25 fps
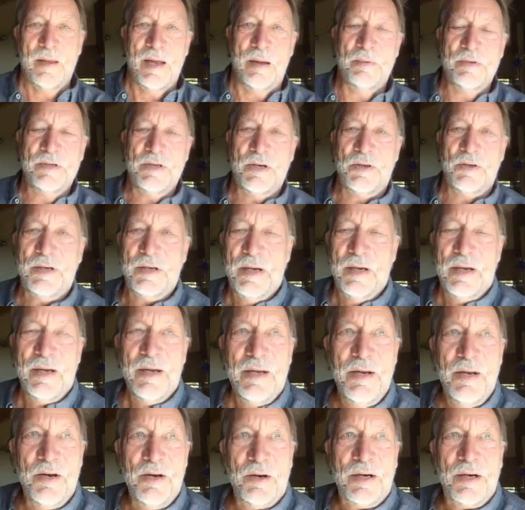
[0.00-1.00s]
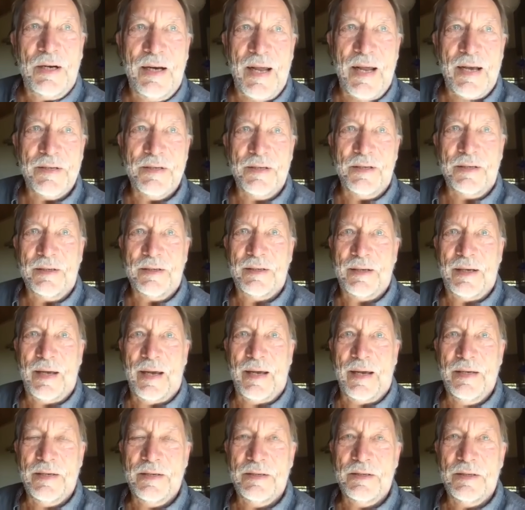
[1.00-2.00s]
So the classic
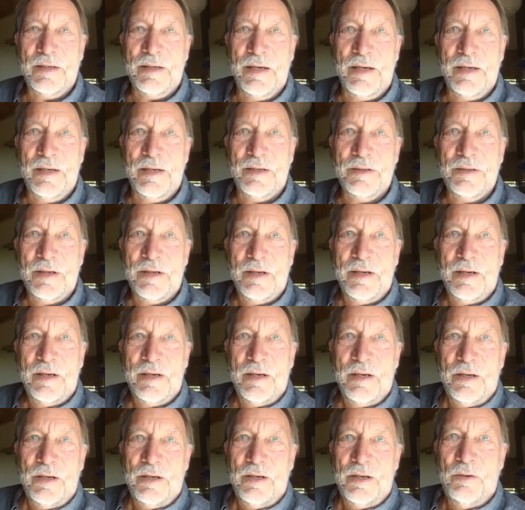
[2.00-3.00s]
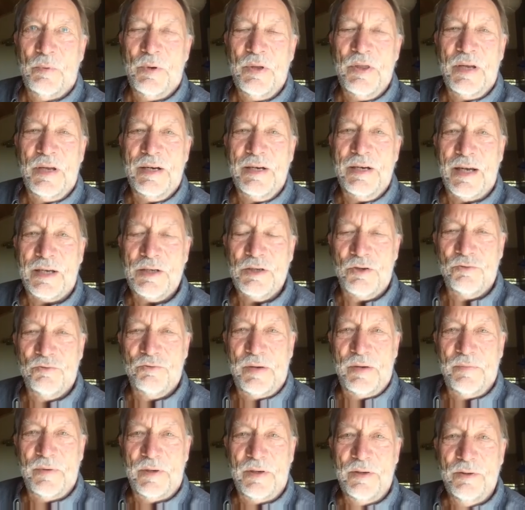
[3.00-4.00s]
case is, with the Industrial
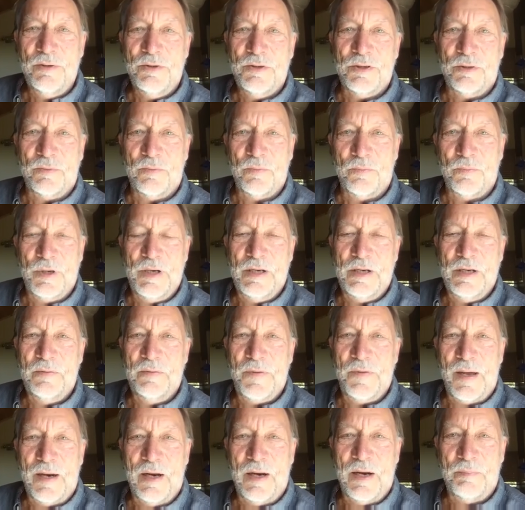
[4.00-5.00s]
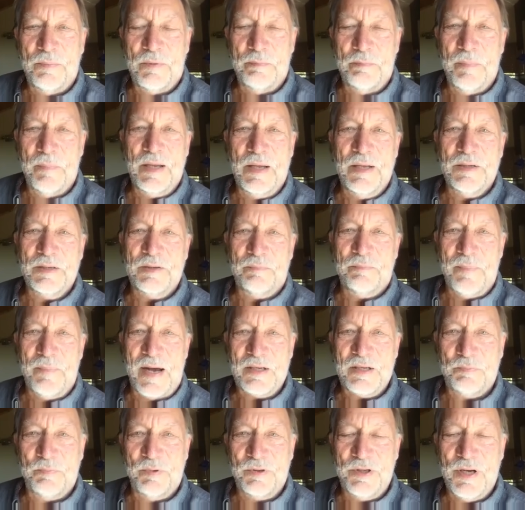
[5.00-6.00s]
Revolution, we developed means of
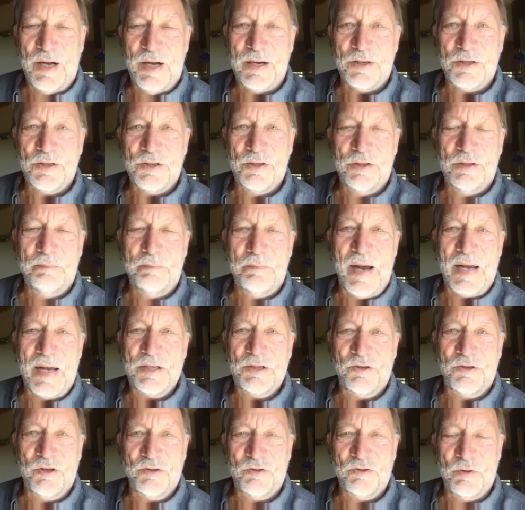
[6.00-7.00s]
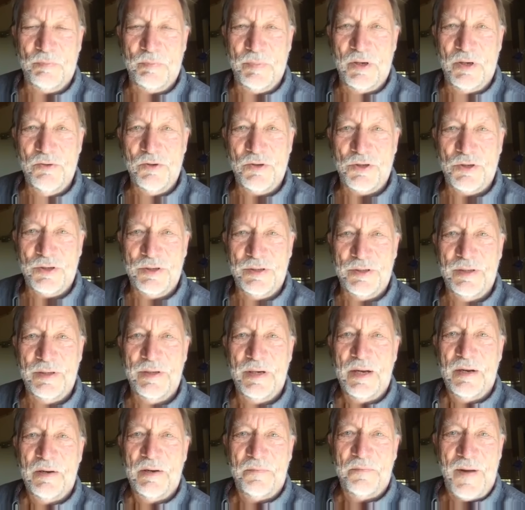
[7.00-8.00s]
mass production, mass distribution,
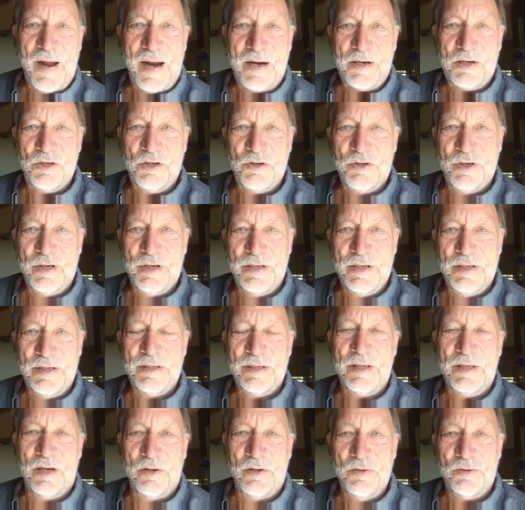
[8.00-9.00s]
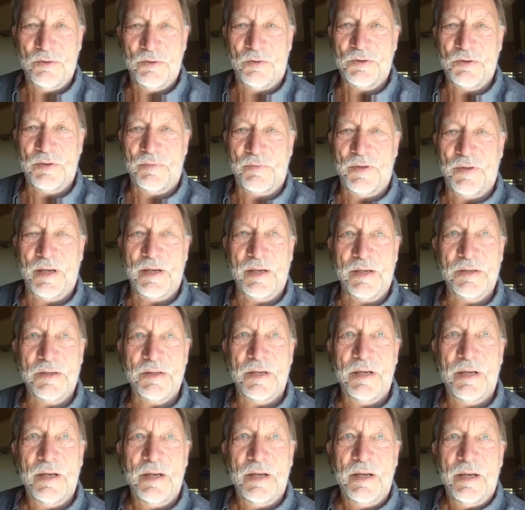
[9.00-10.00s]
factories, those sorts of things.
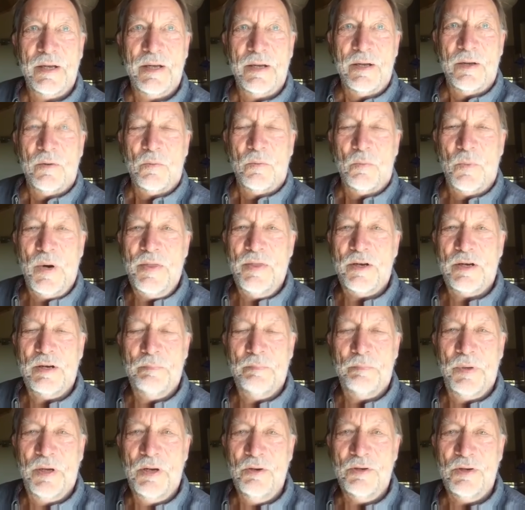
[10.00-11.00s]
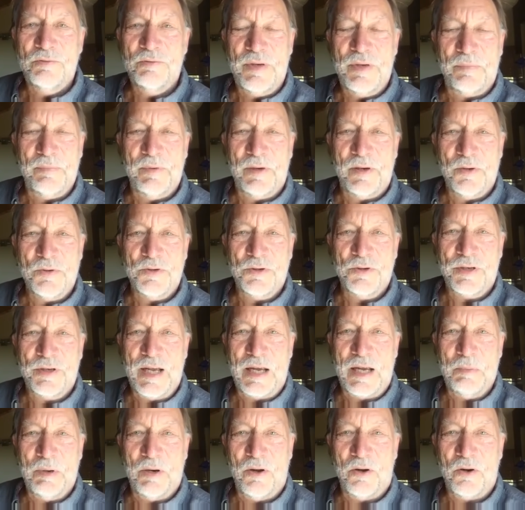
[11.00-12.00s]
When the computer revolution
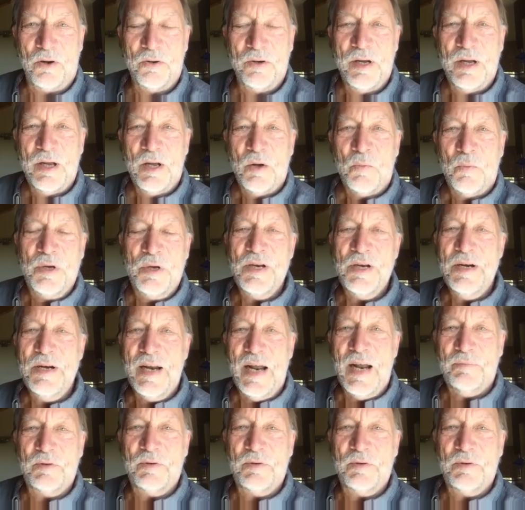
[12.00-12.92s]
came along, we didn't have